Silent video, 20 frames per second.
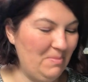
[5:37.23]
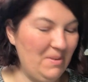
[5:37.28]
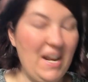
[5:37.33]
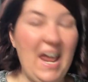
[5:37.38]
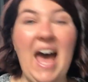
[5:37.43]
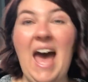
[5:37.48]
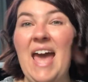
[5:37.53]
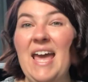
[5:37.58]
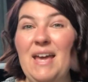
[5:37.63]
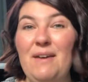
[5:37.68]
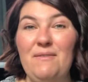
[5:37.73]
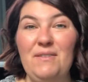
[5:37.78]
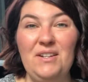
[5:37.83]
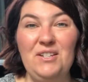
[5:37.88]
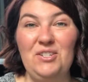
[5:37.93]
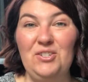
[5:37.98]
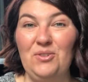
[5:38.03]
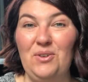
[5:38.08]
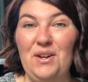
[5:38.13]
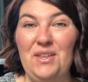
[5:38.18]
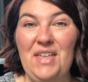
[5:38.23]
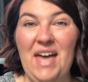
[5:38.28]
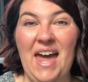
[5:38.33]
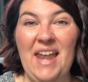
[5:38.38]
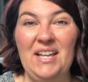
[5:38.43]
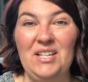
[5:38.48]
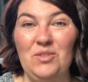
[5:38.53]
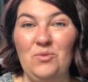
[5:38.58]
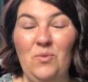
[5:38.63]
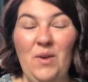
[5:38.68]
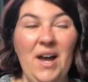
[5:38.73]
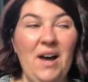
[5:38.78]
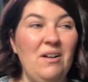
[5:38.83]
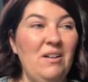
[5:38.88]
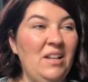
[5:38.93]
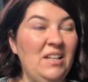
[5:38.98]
But I even enjoy that as well.